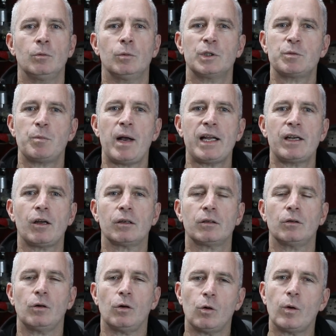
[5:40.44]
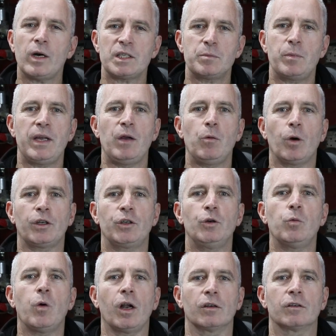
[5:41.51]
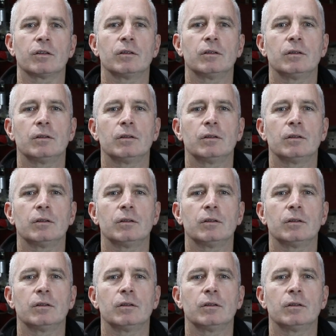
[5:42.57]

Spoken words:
which may not always be what you want.